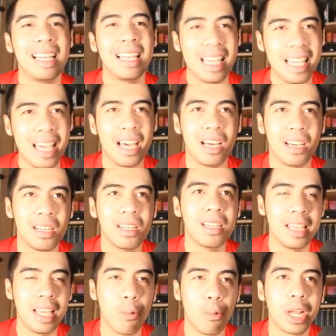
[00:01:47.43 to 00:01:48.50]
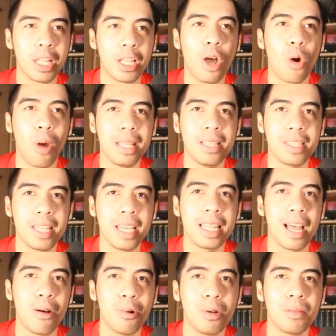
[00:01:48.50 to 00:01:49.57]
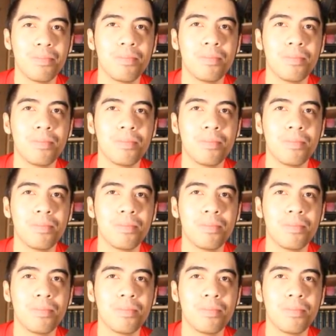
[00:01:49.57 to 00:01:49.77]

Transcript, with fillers: Yeah, yeah, we're going to go ahead and take that one.